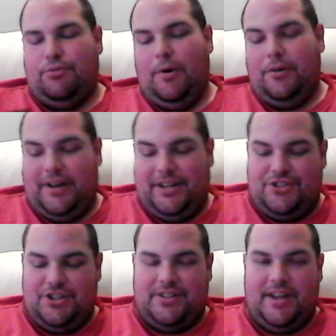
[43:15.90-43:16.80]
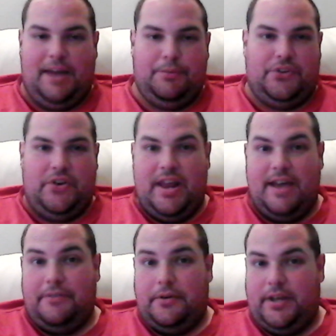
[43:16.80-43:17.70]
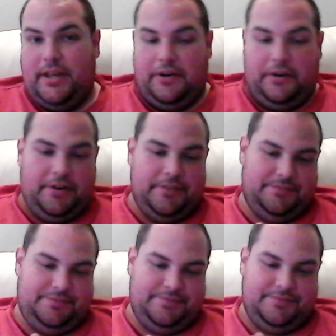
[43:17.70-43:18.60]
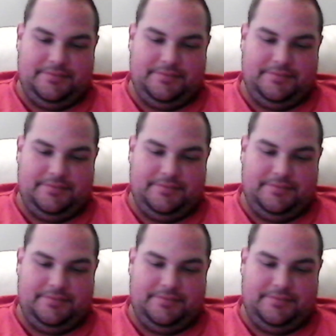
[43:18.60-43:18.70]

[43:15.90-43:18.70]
The quote on it is just, I was never here.